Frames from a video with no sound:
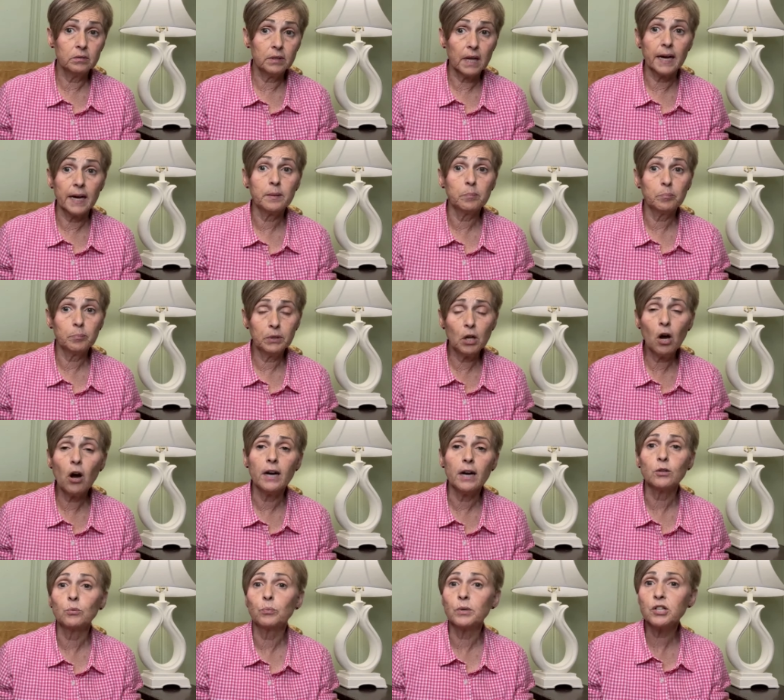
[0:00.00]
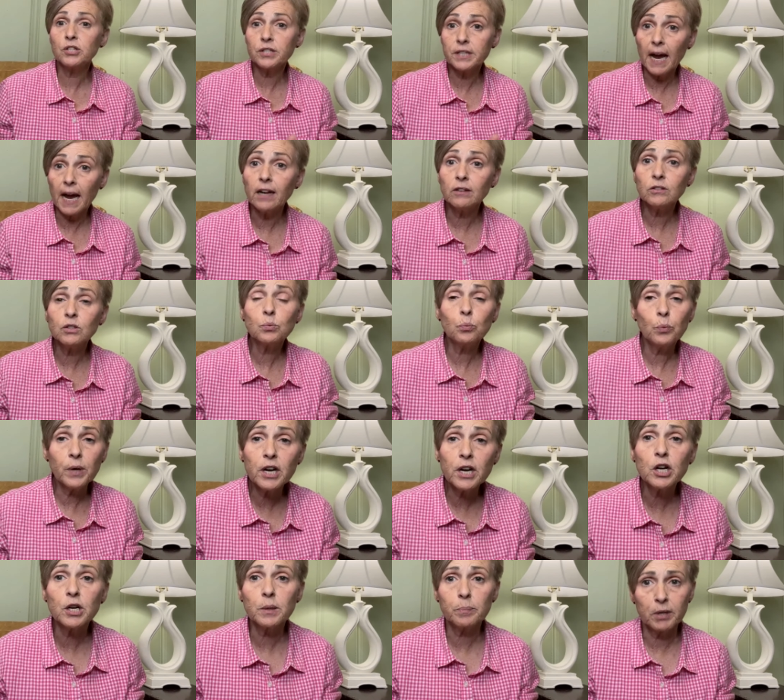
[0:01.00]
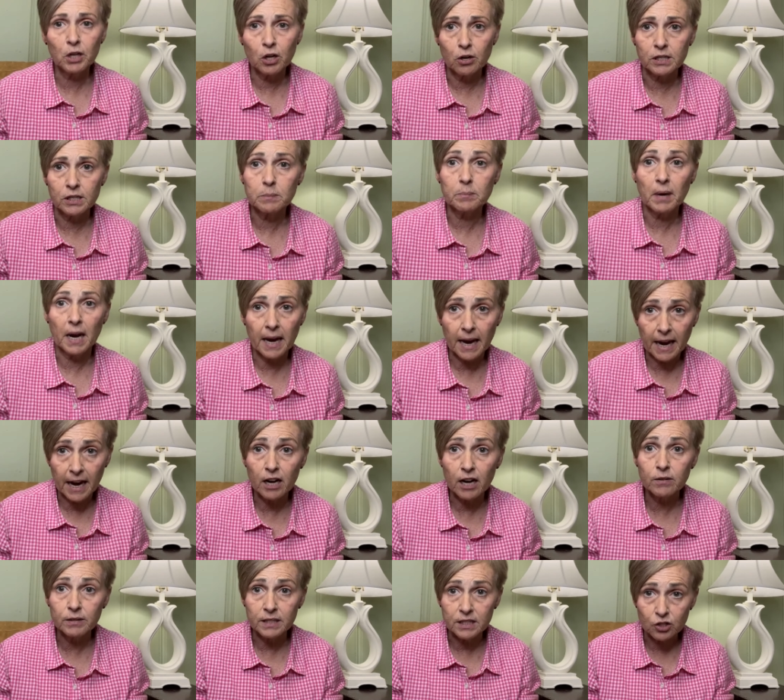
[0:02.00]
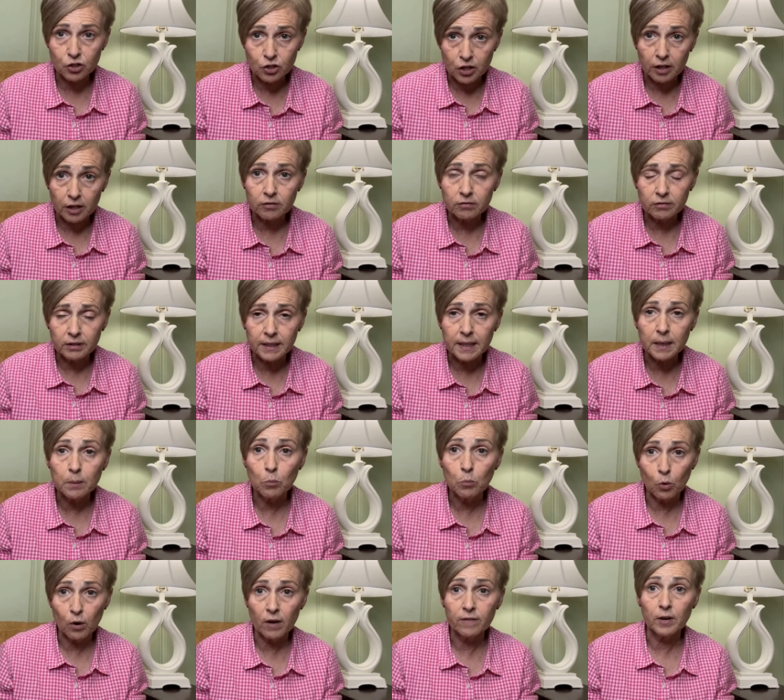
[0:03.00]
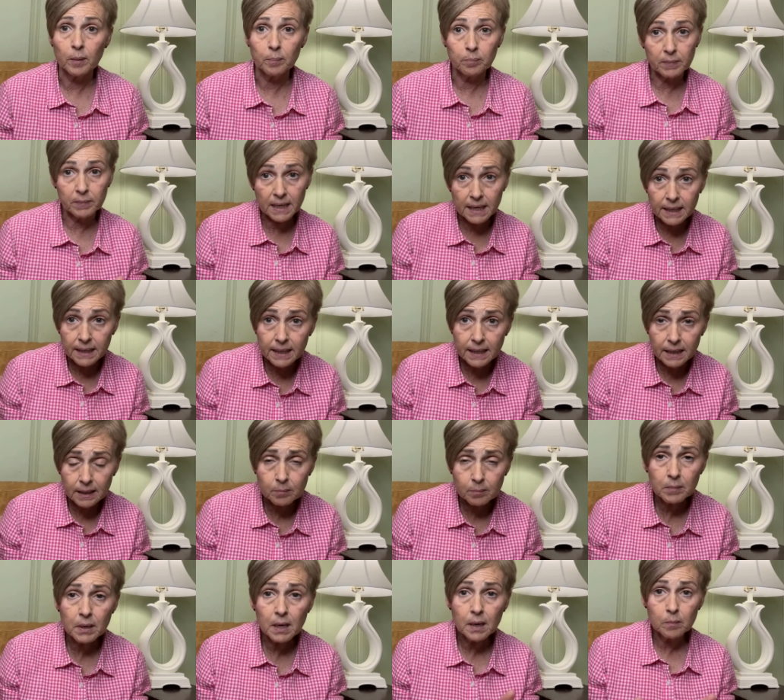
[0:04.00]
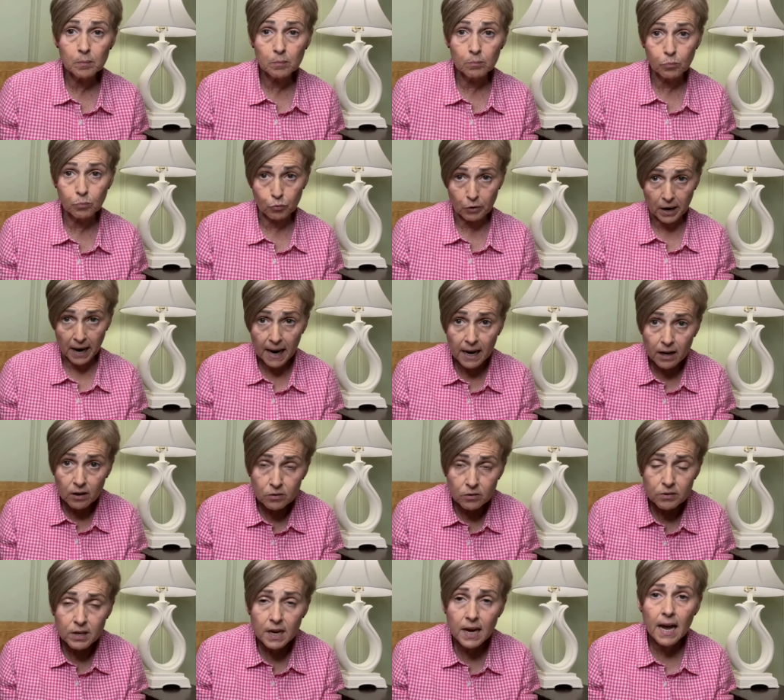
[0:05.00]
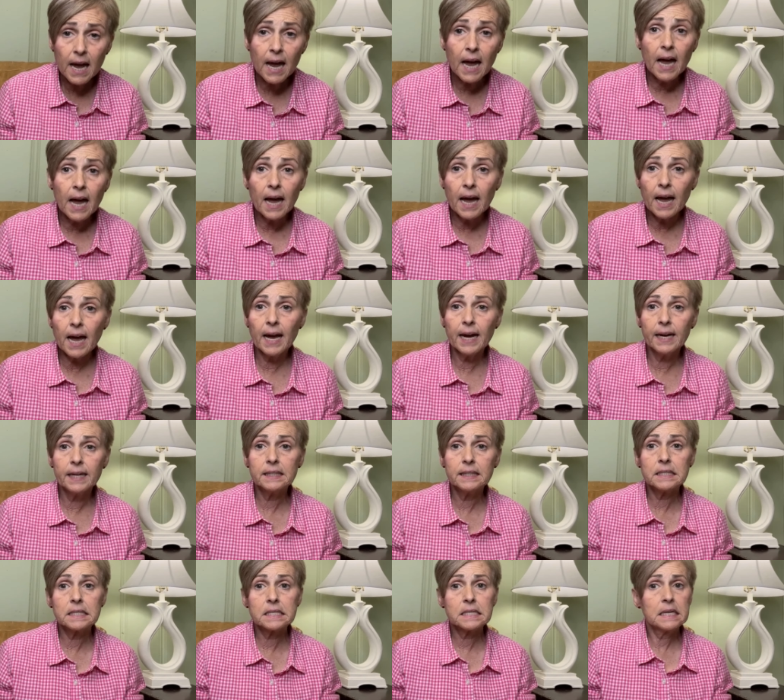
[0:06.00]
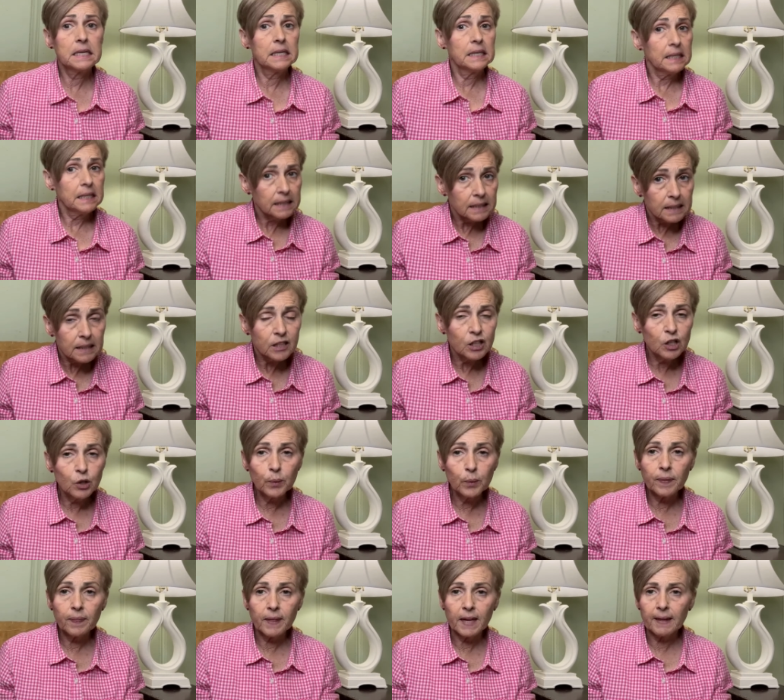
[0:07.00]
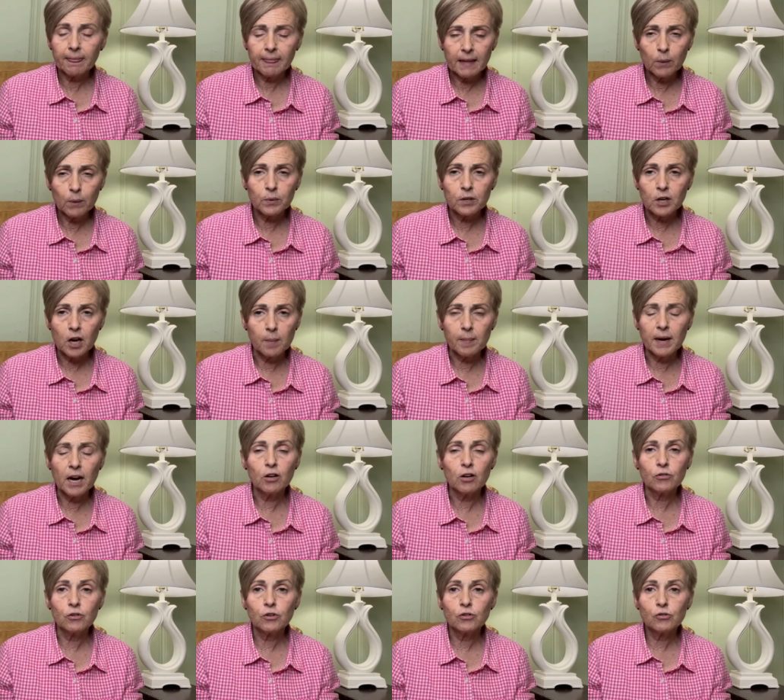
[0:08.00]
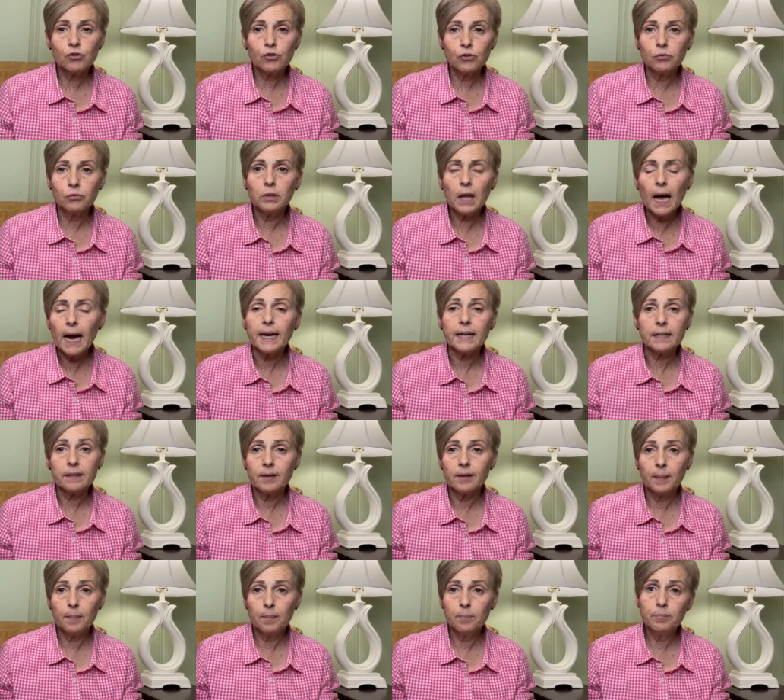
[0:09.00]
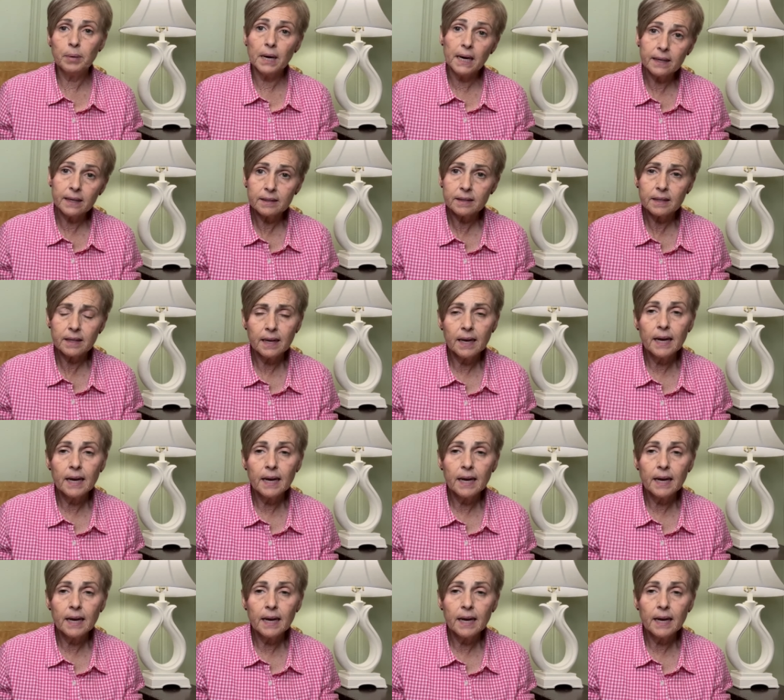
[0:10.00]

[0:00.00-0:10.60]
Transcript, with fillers: light blonde, which sounds weird because my hair is generally more of a medium brown and you would think that would come out too light. But